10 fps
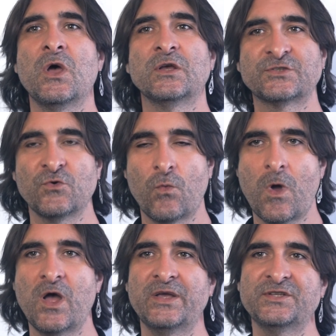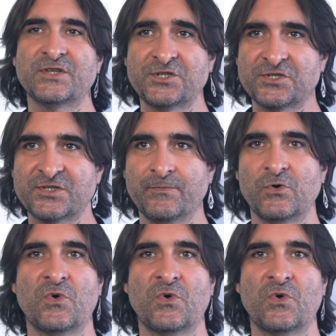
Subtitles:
as to why such a simple